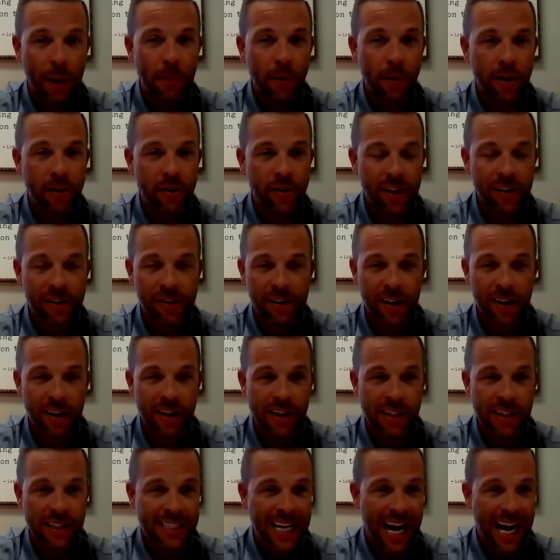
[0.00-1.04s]
Or to just
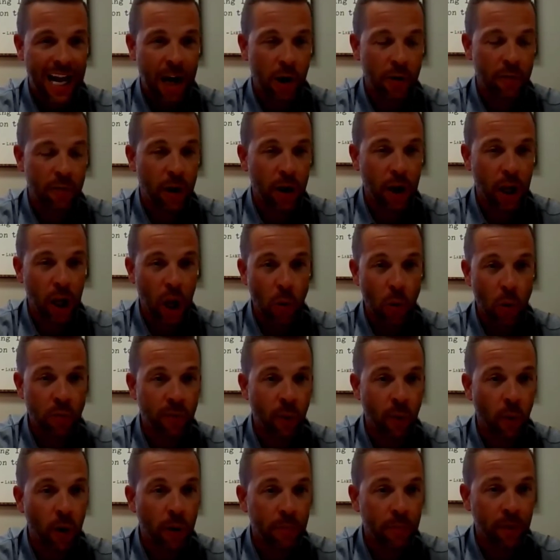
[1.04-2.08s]
sign off on a loan
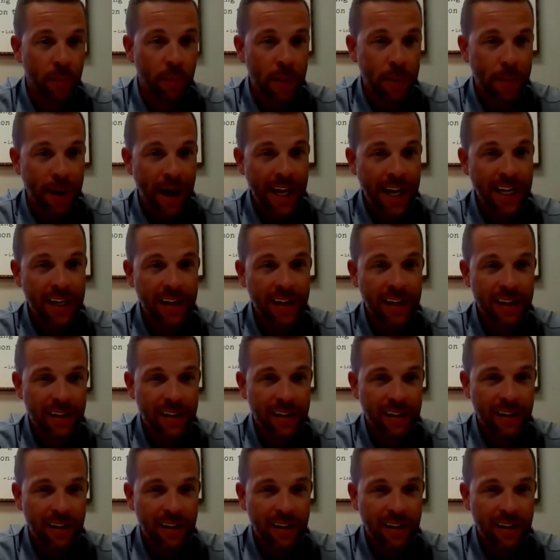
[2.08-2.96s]
form from the bank.